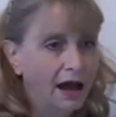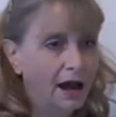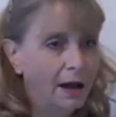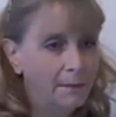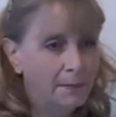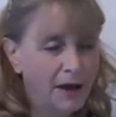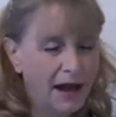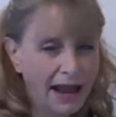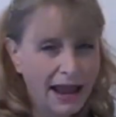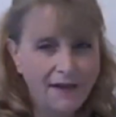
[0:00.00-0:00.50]

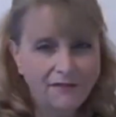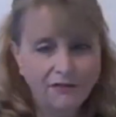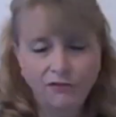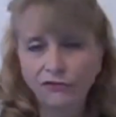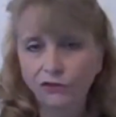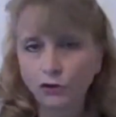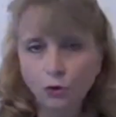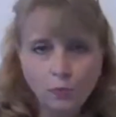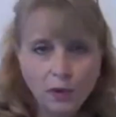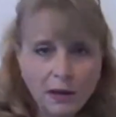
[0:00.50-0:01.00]
Um, I
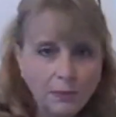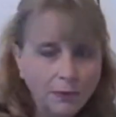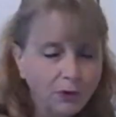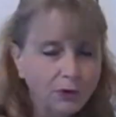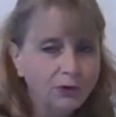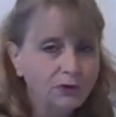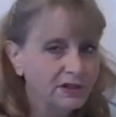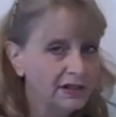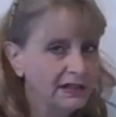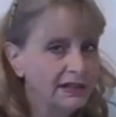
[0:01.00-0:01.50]
have a few
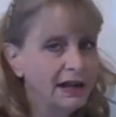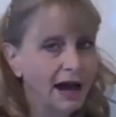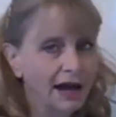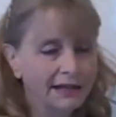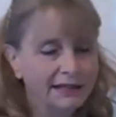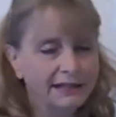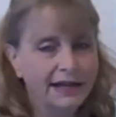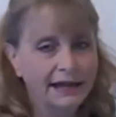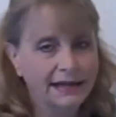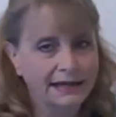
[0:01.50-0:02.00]
people who did
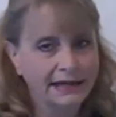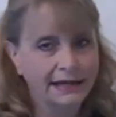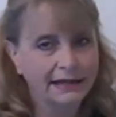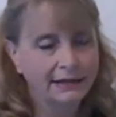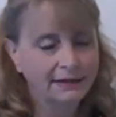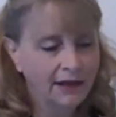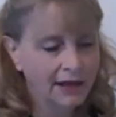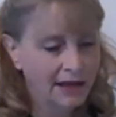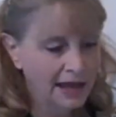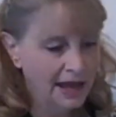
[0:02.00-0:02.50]
not
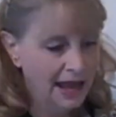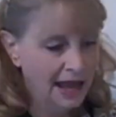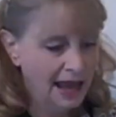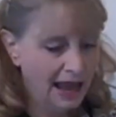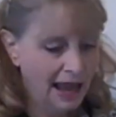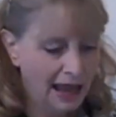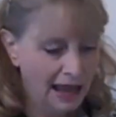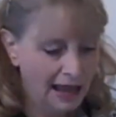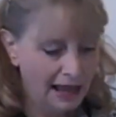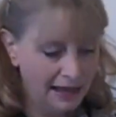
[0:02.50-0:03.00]
take it,
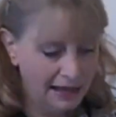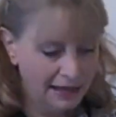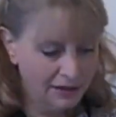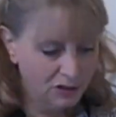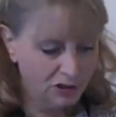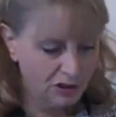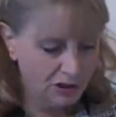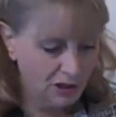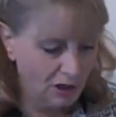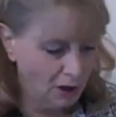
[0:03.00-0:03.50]

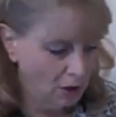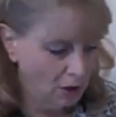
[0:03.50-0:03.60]
and